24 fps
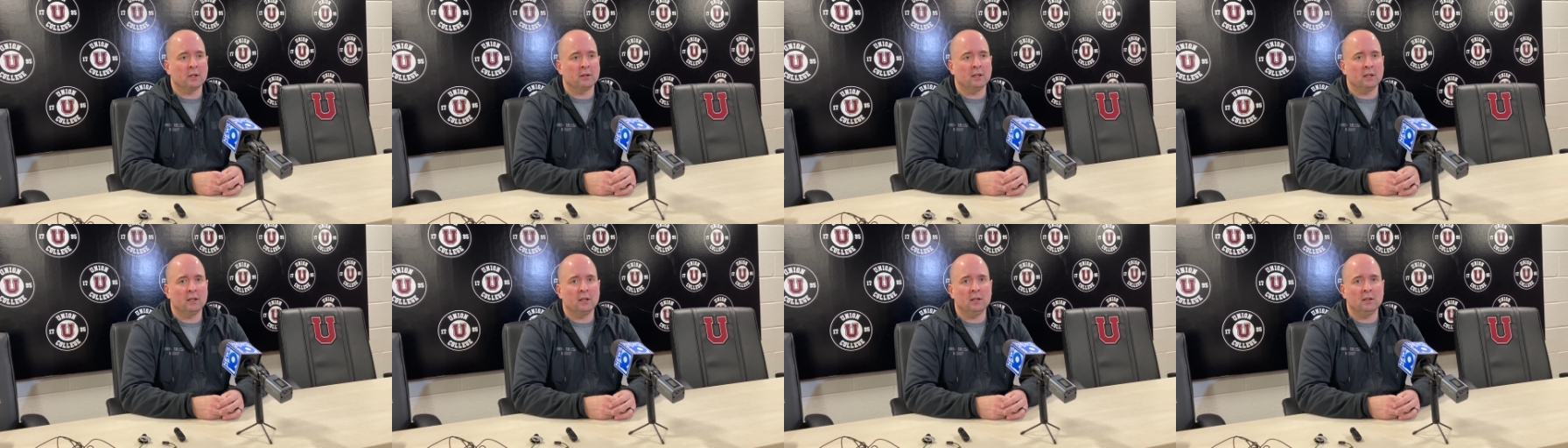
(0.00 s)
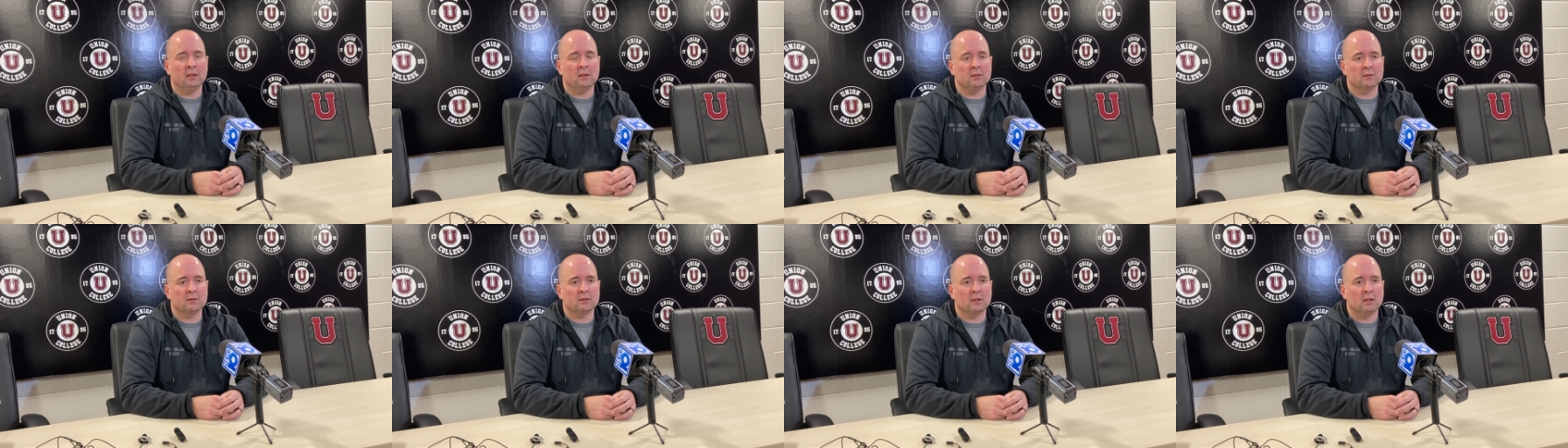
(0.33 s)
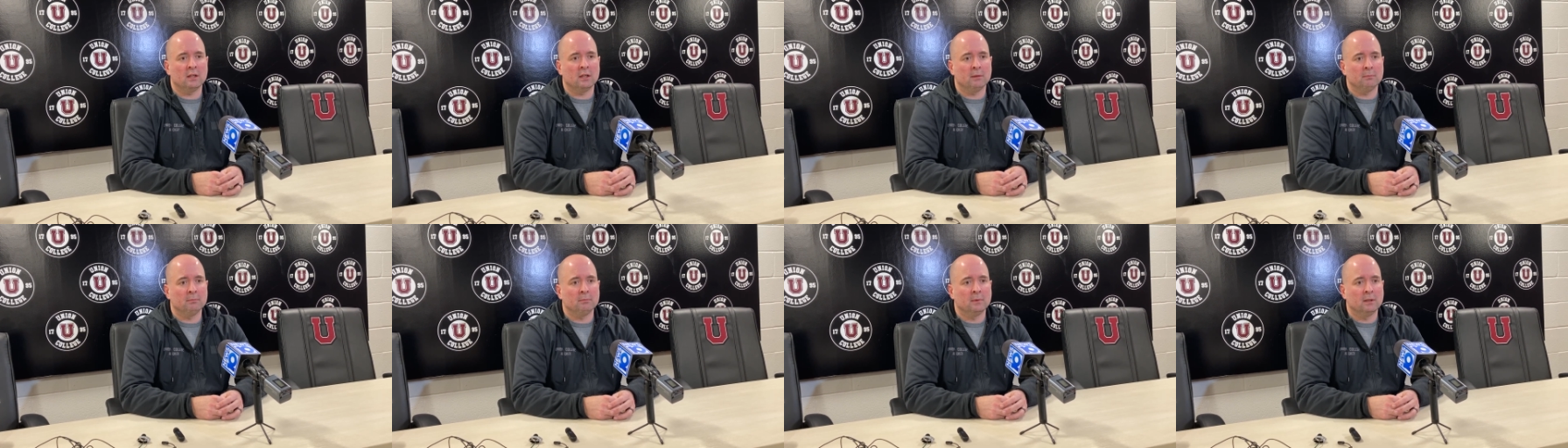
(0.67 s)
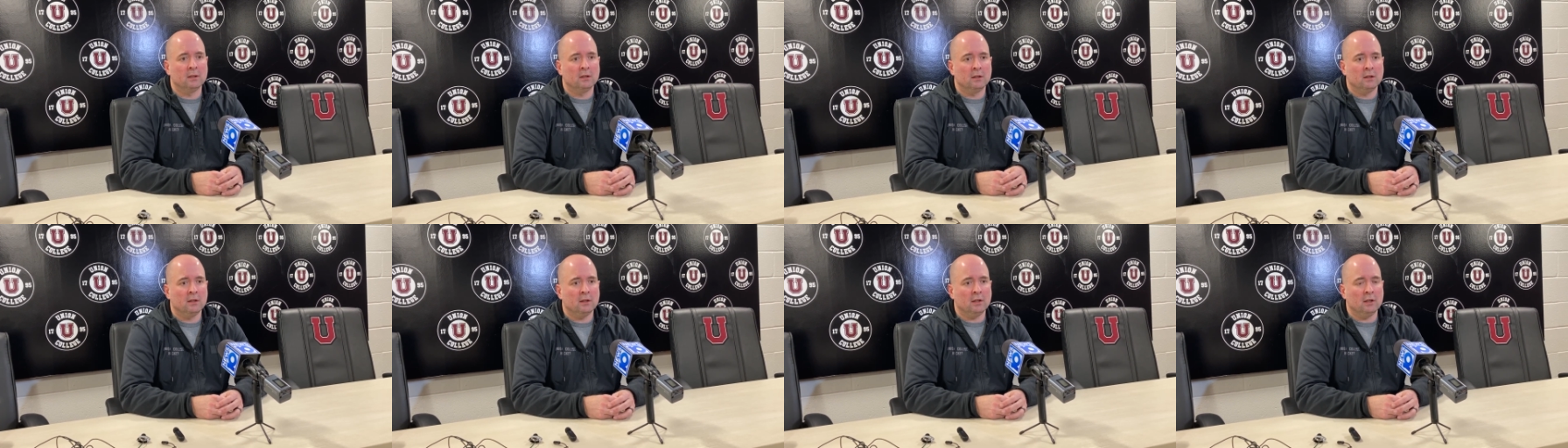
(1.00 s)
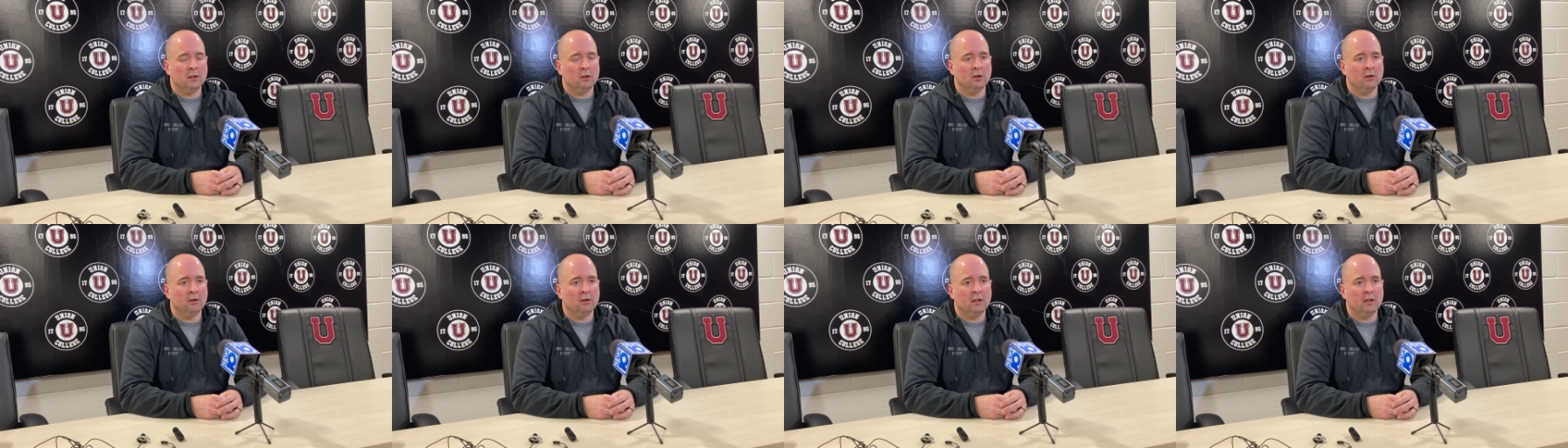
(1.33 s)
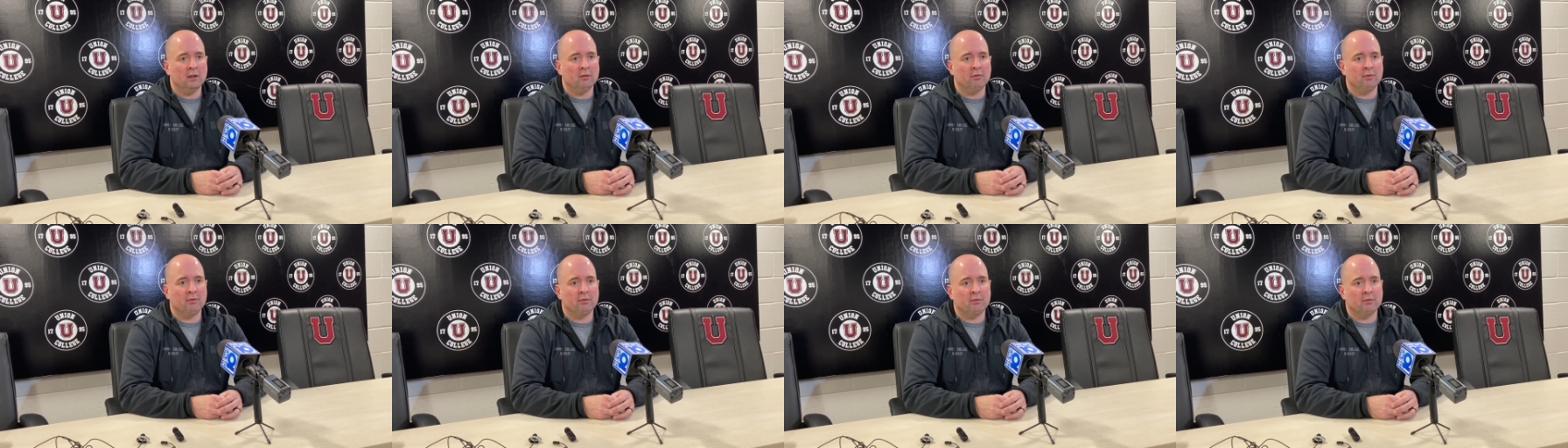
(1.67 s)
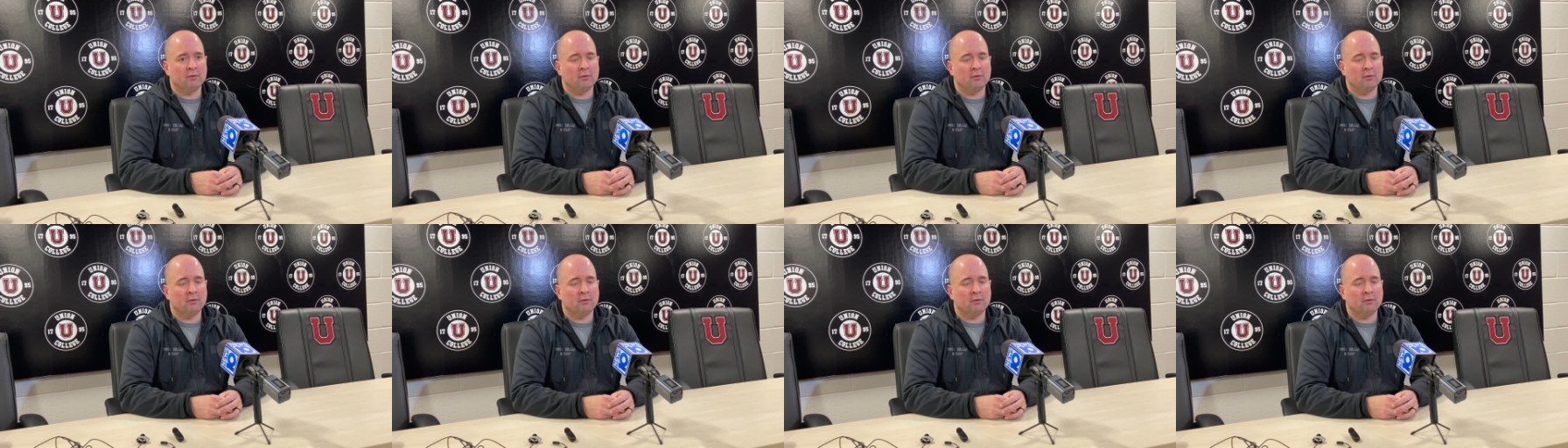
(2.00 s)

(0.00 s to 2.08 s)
I think he's, um, you know, if